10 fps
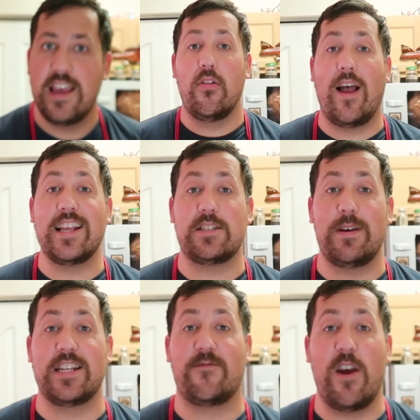Lion's
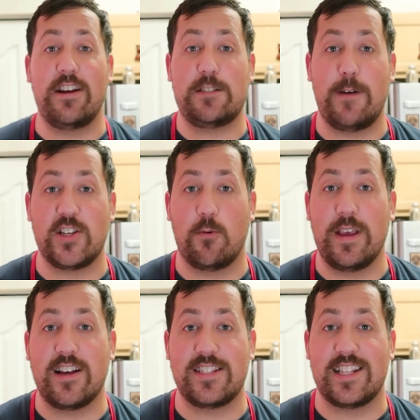mane is very special
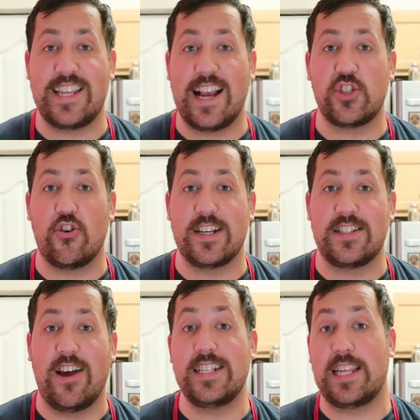because the texture is
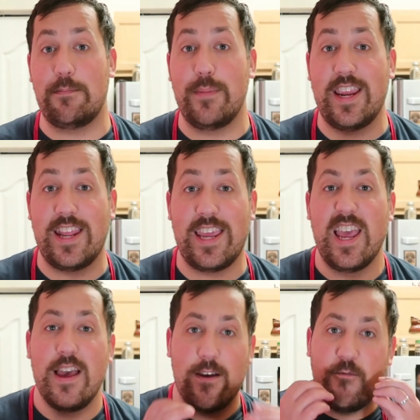nice and
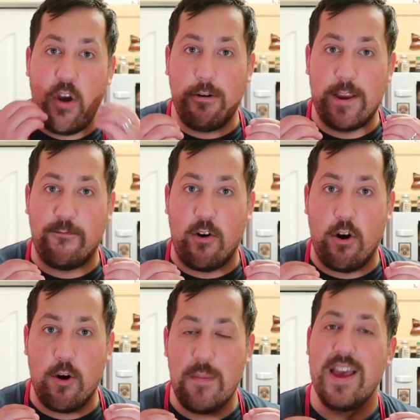meaty, very
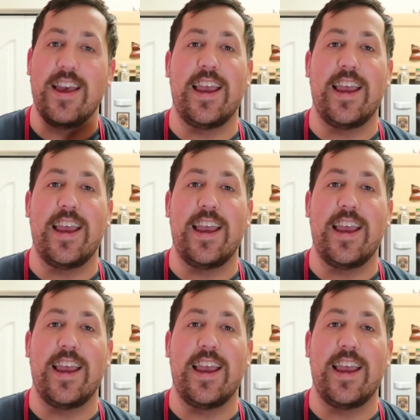firm.